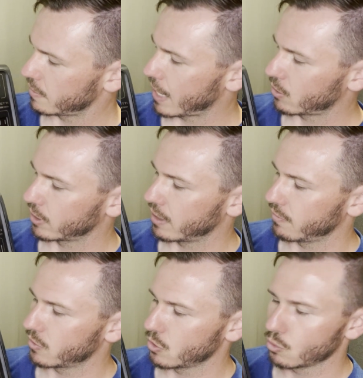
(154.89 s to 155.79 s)
That'll
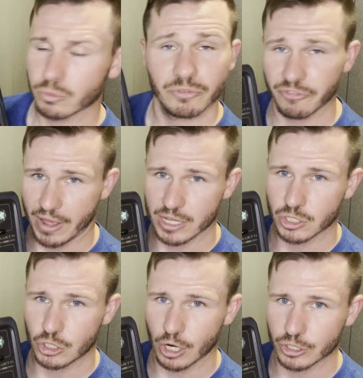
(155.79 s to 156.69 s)
give you fast
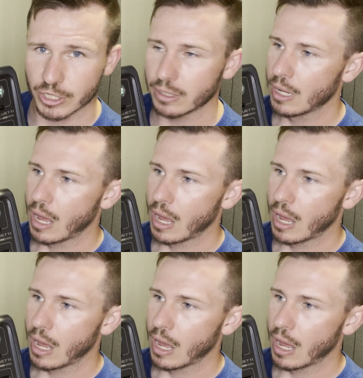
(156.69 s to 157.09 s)
charging.